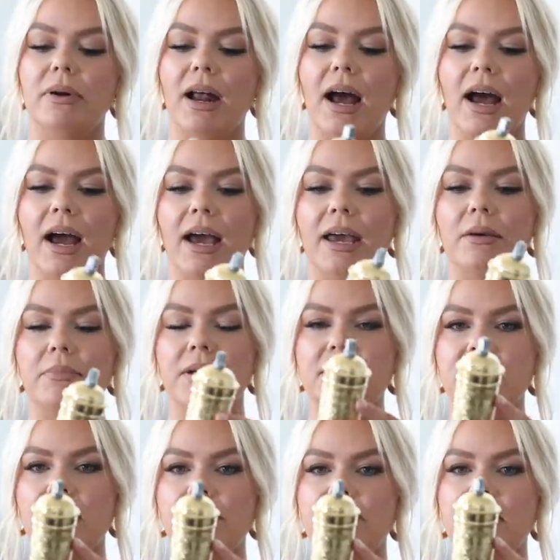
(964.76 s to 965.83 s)
But I
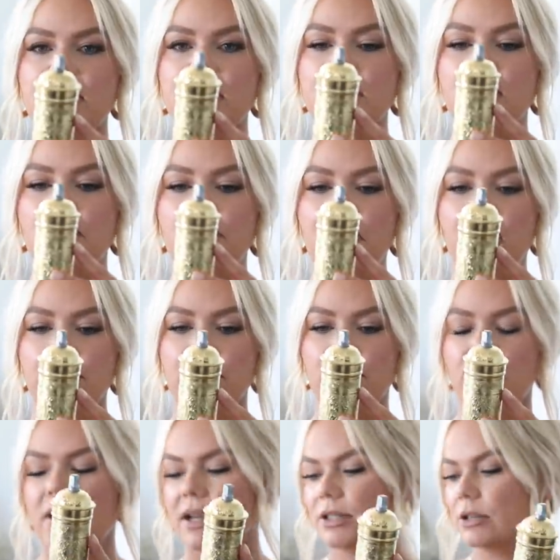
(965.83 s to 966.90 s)
picked up this pepper
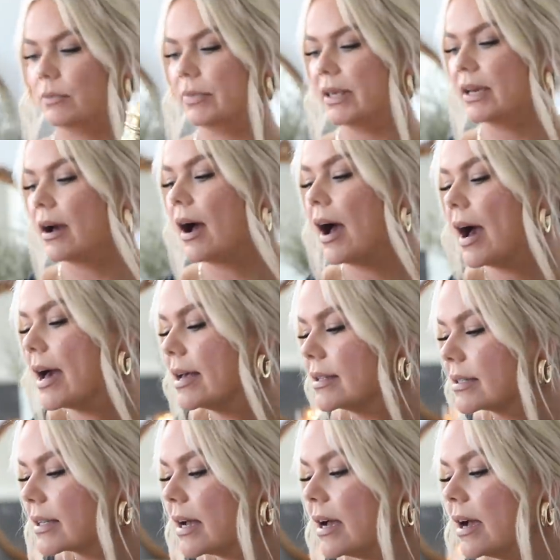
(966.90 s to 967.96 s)
grinder
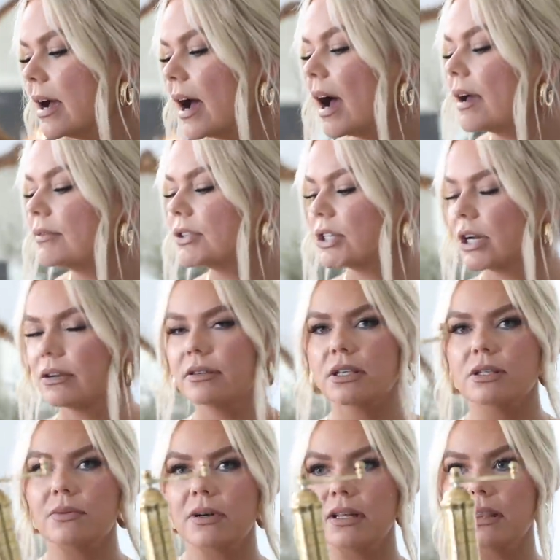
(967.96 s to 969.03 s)
because I've shared
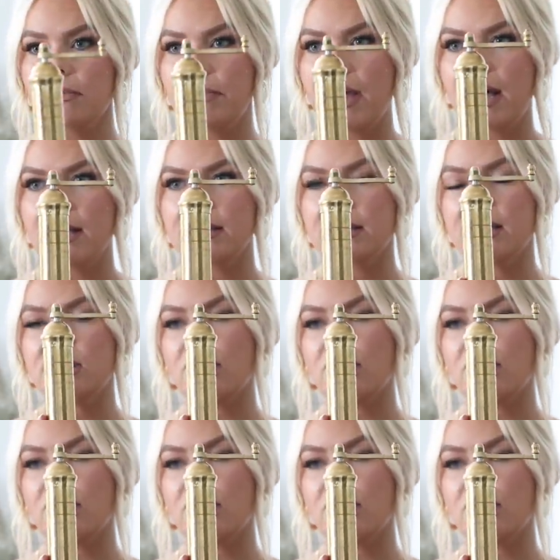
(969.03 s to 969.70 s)
this one in the past.